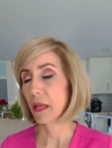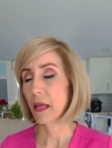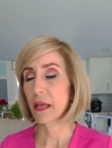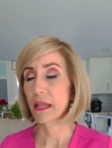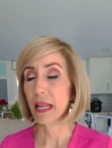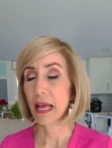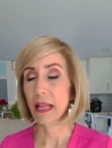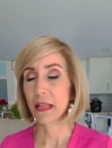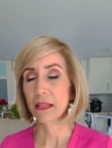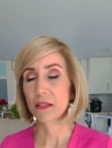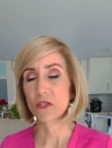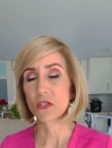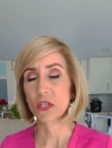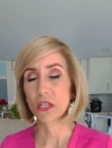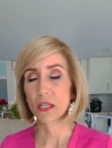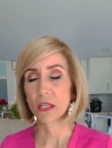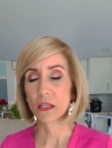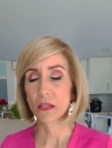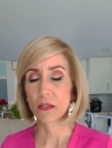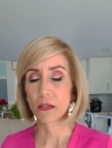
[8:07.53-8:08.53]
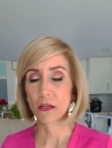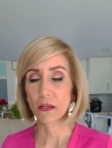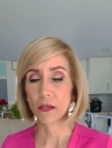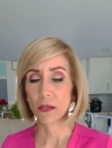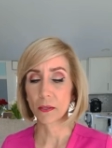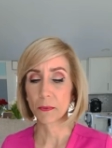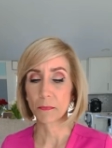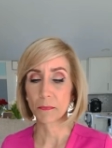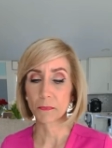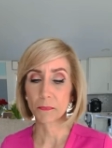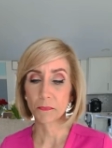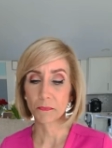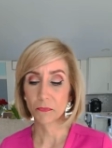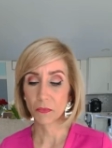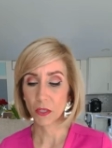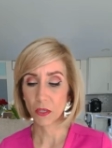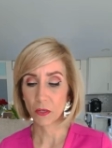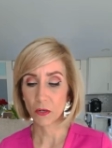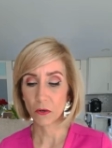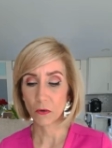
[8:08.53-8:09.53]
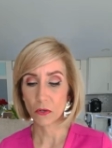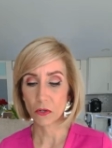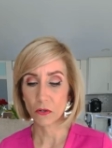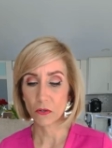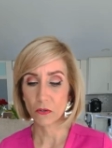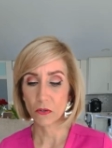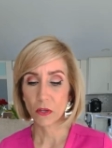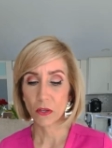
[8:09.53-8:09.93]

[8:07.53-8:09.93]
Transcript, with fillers: analogy, um, you know, you're,